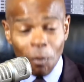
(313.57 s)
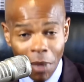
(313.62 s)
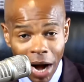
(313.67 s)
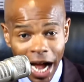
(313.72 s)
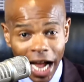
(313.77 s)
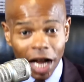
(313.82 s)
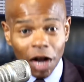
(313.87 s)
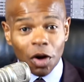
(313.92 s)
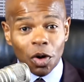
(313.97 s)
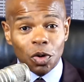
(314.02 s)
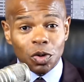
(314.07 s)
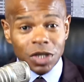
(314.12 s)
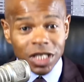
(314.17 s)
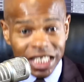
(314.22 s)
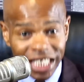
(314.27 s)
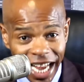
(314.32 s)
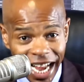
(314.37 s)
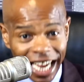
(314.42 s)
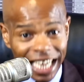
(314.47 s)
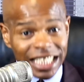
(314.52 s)
Michael
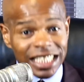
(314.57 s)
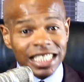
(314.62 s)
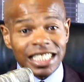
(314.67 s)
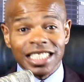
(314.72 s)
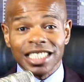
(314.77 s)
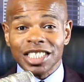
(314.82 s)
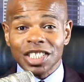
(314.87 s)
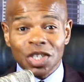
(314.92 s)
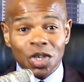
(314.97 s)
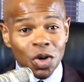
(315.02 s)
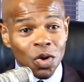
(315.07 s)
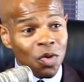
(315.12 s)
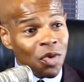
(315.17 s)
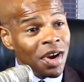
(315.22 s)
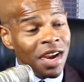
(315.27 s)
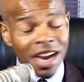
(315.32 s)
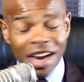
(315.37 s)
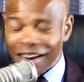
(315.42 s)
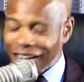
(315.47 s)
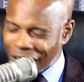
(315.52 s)
Jackson's
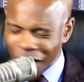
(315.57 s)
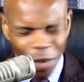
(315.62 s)
career?